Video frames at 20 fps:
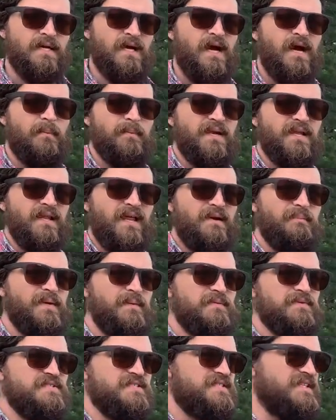And a lot of
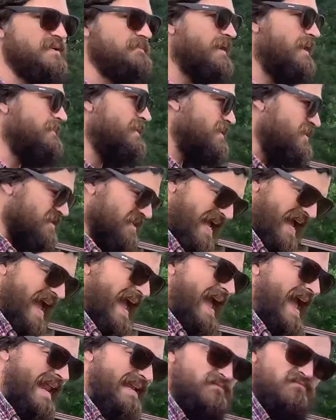people just think maybe just
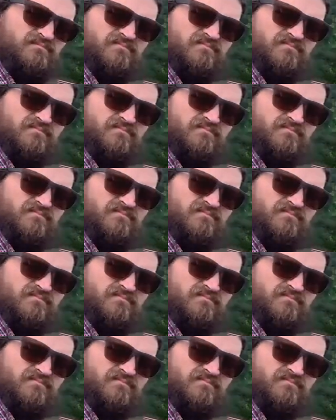add